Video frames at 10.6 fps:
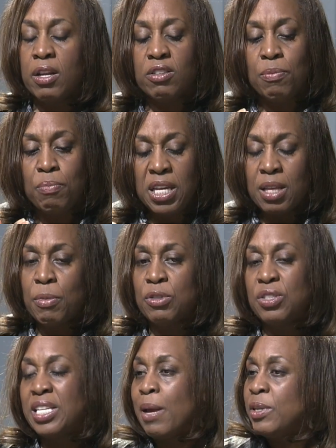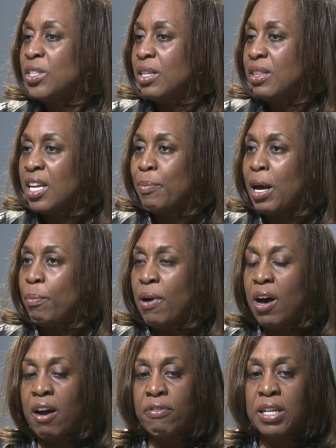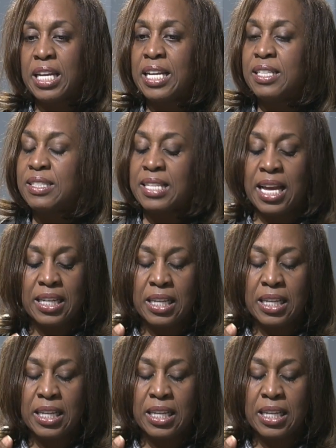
to me, the most damaging thing about poverty is that